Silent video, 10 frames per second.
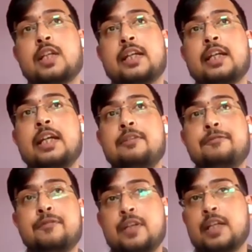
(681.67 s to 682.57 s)
Like
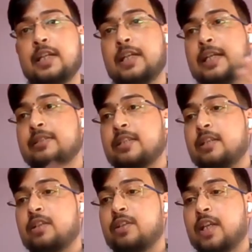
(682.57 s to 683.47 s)
is it
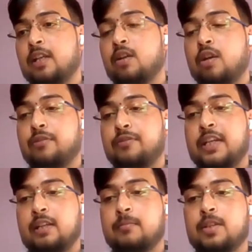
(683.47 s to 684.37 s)
a real or a
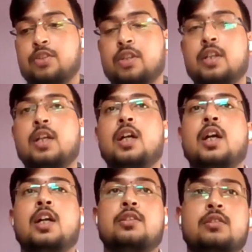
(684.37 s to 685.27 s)
fake image?
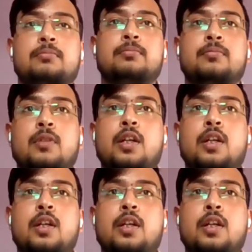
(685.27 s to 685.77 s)
So